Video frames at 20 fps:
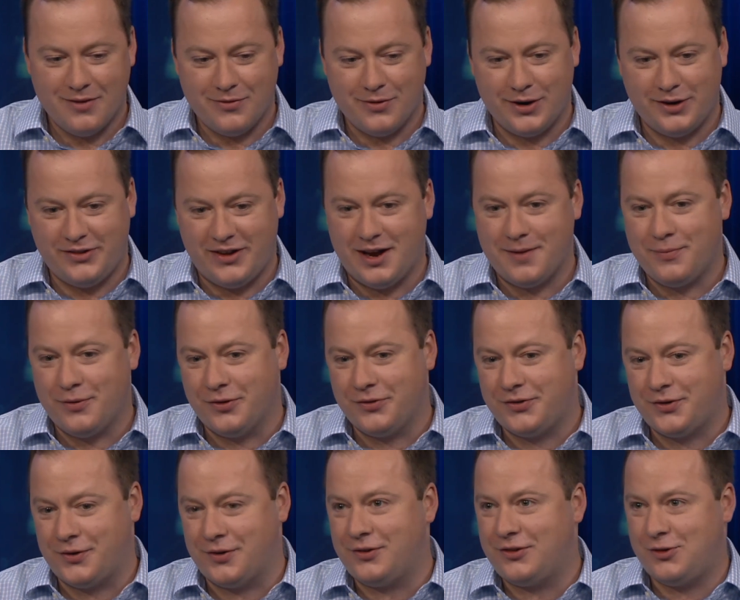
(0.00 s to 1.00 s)
For example,
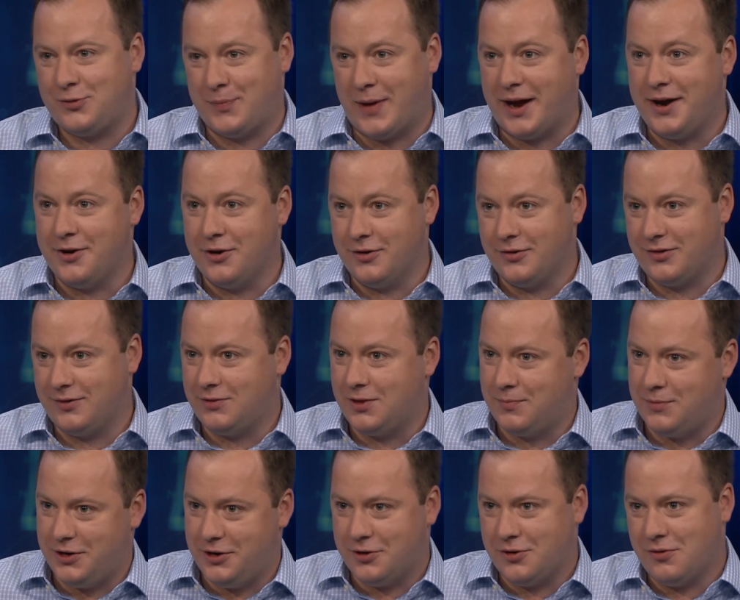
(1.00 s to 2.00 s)
certain spiders, if the
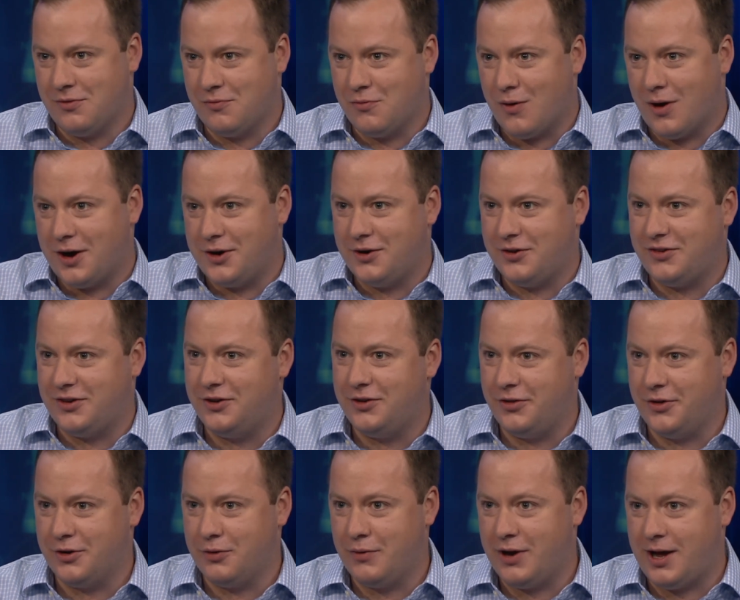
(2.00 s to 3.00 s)
beetle wanders into
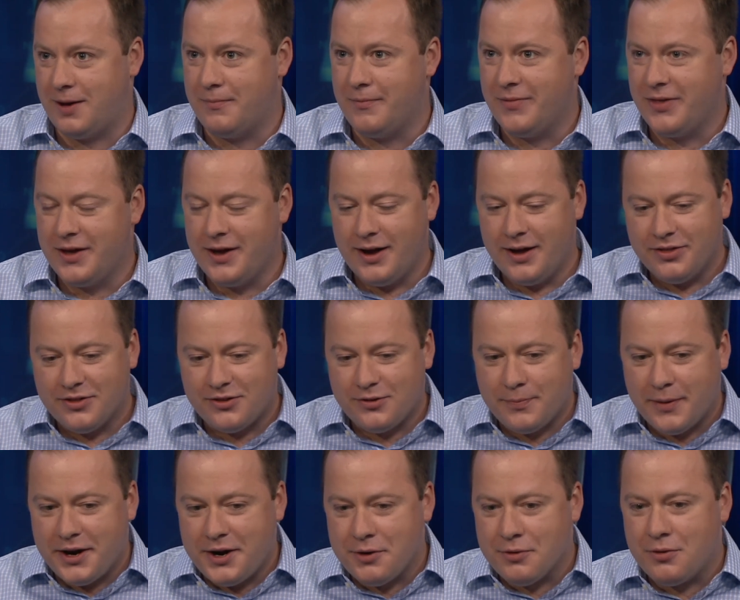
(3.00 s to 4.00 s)
their web, the
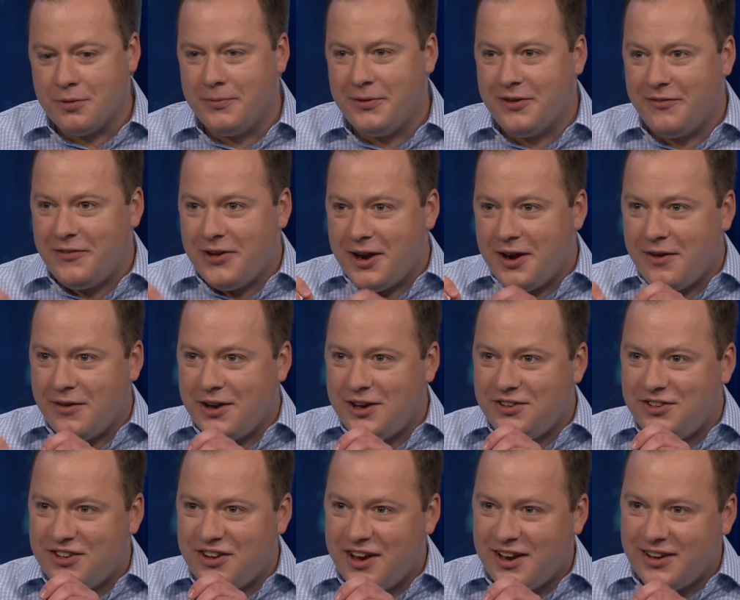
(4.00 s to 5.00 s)
spider will very
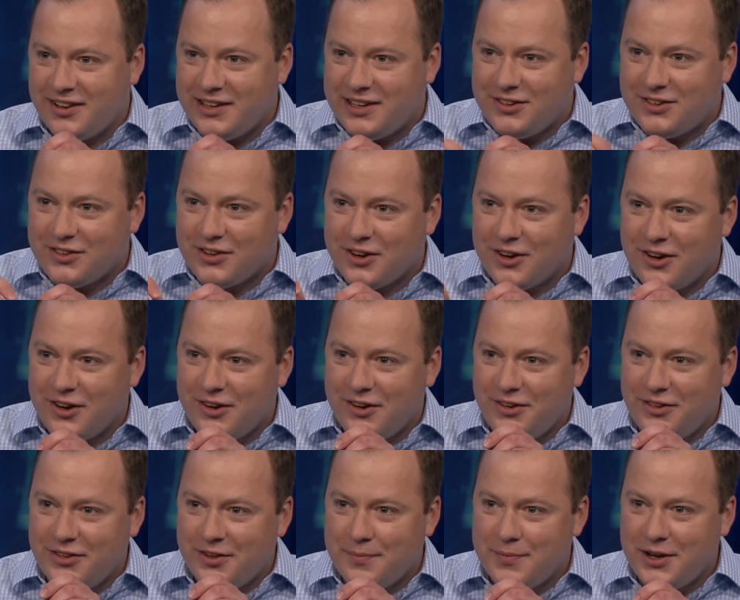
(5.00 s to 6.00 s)
gently
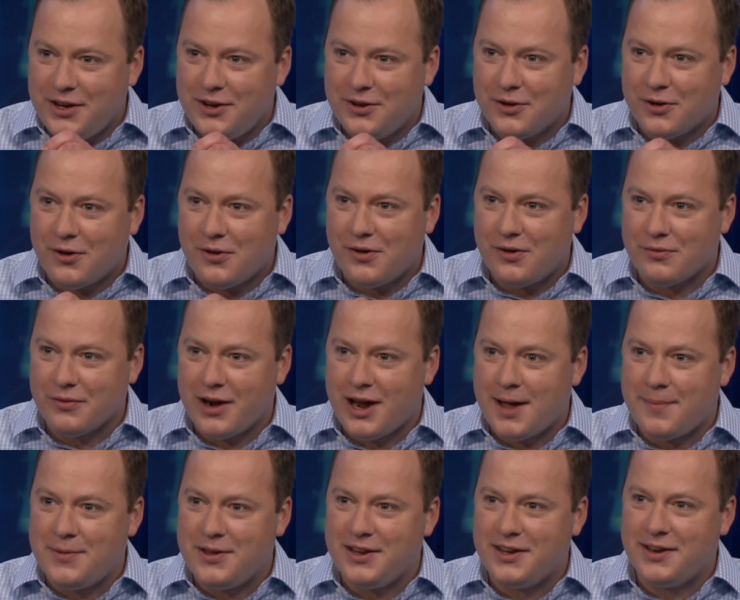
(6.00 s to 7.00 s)
turn the beetle,
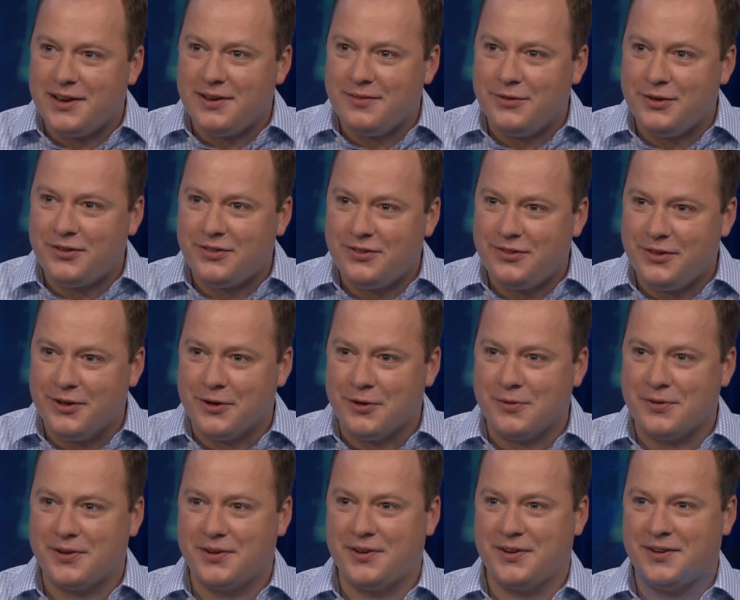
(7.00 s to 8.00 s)
wrapping it with silk